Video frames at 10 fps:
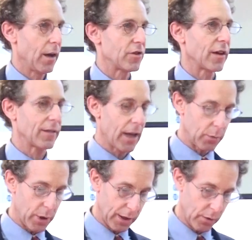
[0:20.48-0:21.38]
Just
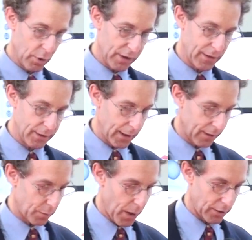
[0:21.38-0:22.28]
like we increasingly
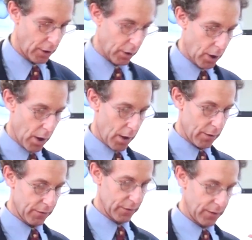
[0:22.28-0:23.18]
expect our
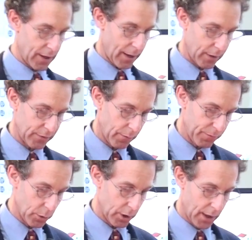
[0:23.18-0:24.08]
cars to tell us our
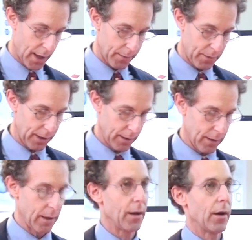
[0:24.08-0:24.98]
fuel economy,
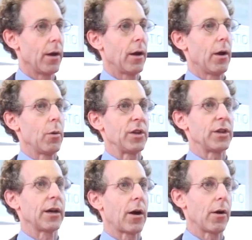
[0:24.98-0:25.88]
we
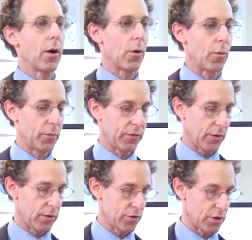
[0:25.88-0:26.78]
think our homes
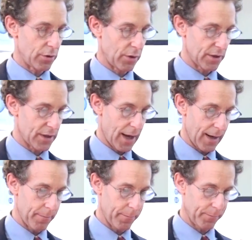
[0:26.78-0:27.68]
should do the same.